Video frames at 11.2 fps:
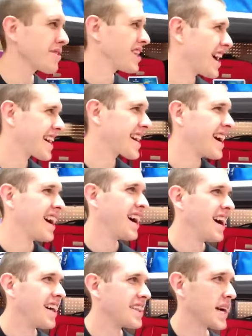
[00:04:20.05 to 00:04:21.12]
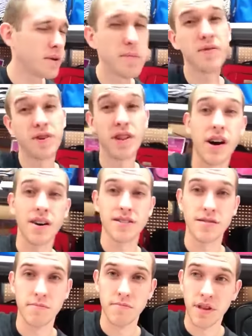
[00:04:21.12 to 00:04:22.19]
We're like, that would be really
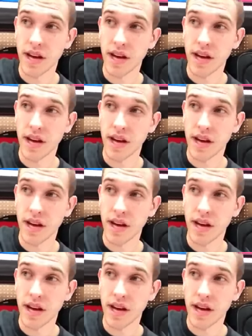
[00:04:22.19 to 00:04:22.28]
awesome.